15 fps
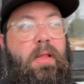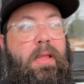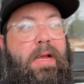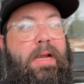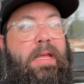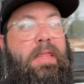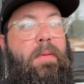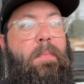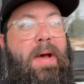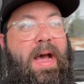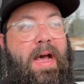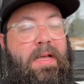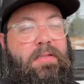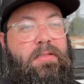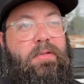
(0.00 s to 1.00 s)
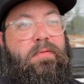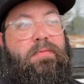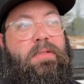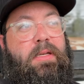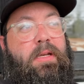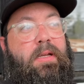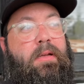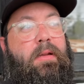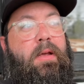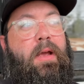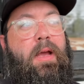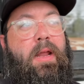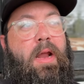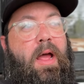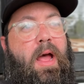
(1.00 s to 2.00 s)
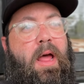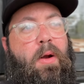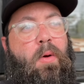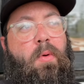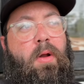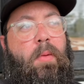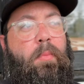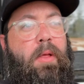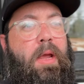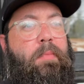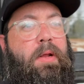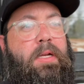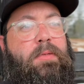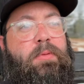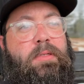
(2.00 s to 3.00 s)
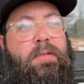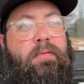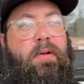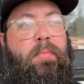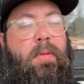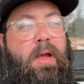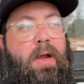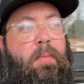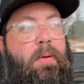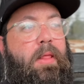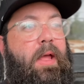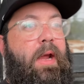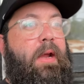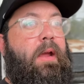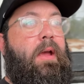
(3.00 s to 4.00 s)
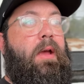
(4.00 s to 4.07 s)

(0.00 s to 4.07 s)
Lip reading: Like in the past, you've seen, and I don't want to blame any specific player, but like